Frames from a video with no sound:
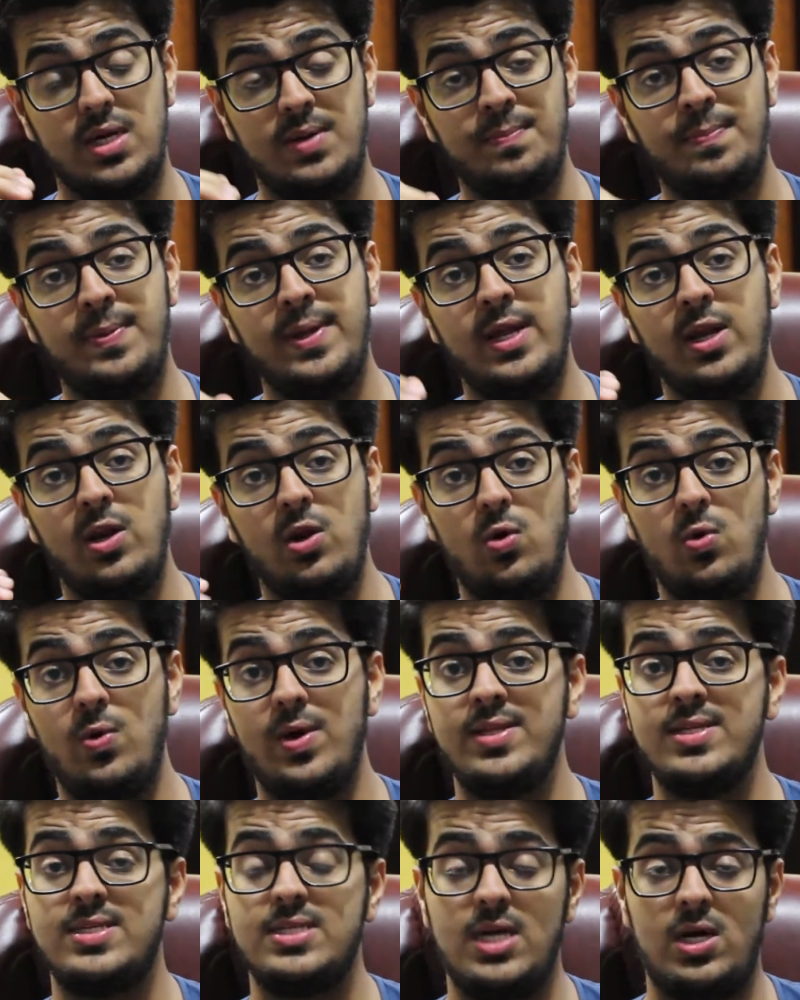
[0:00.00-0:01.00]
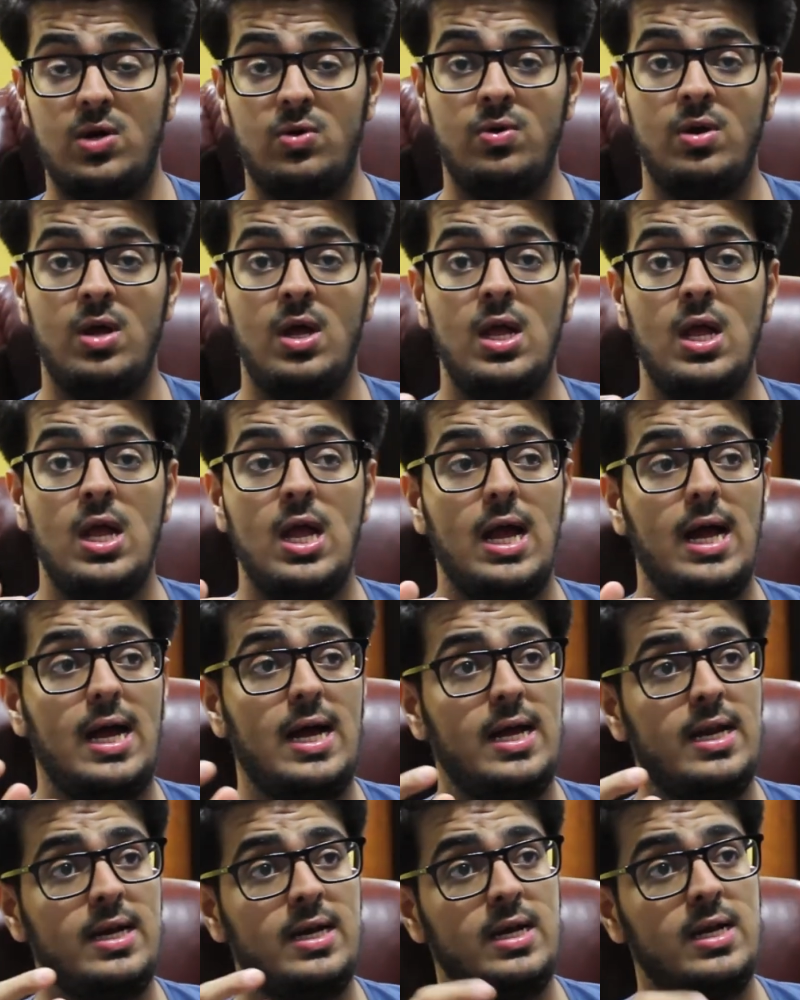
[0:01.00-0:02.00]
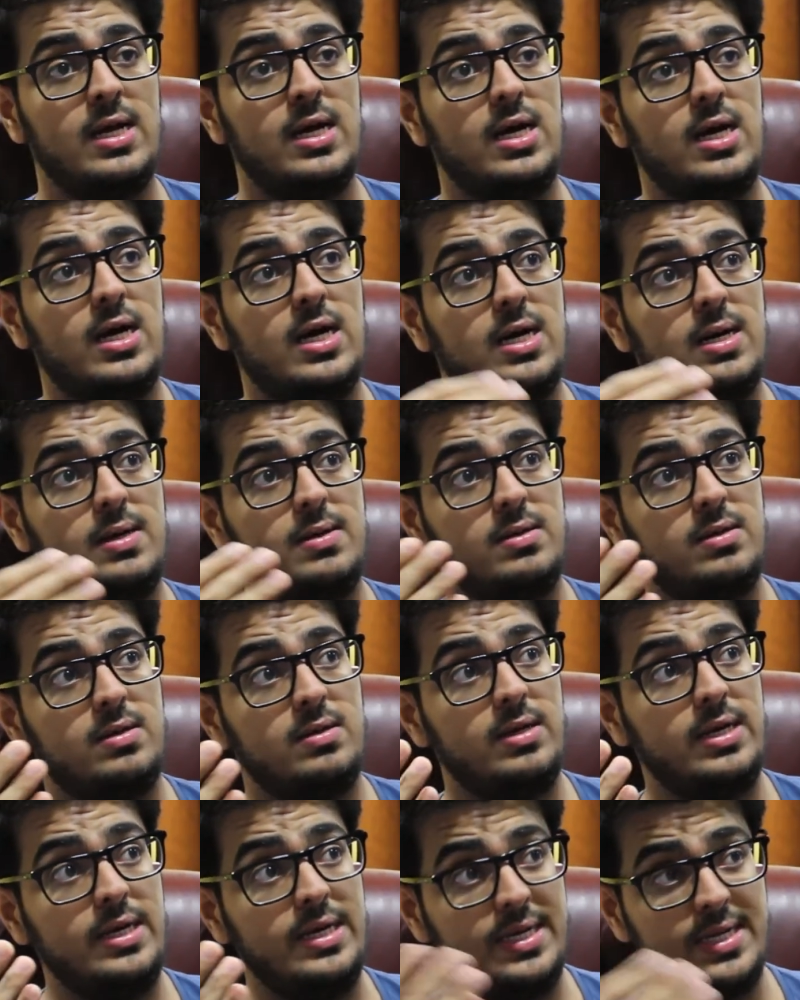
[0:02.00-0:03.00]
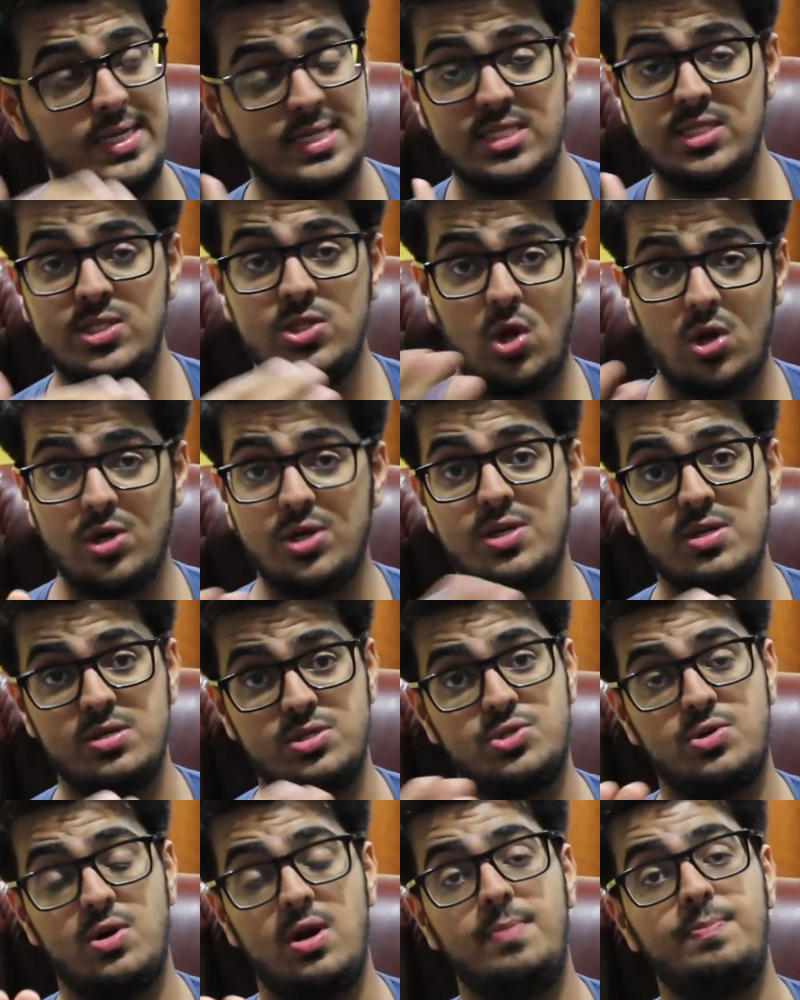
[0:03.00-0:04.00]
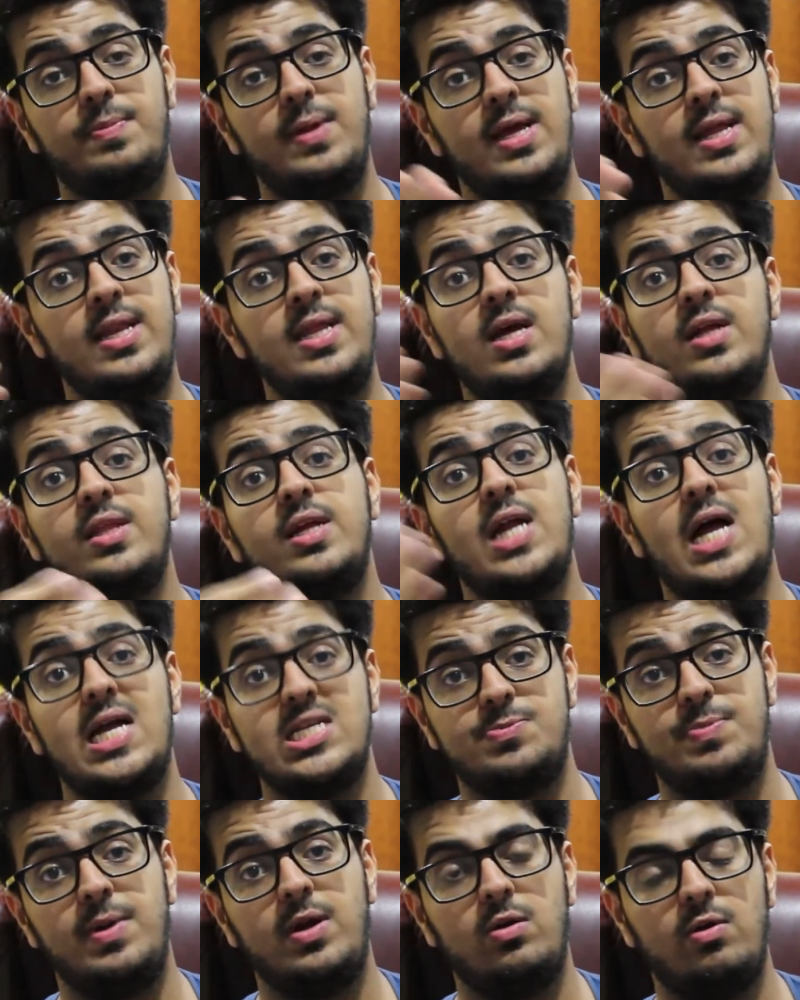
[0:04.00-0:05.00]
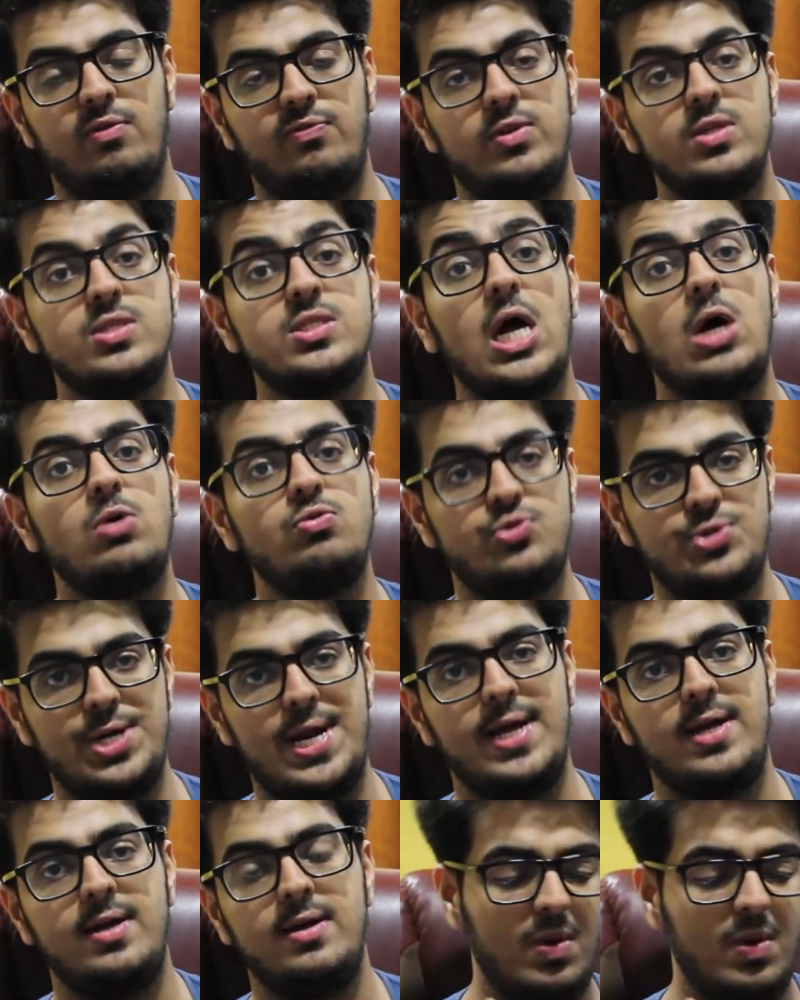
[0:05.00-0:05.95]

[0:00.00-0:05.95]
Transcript: thumping low-end sound, and it does not disrupt any other aspect of the soundtrack.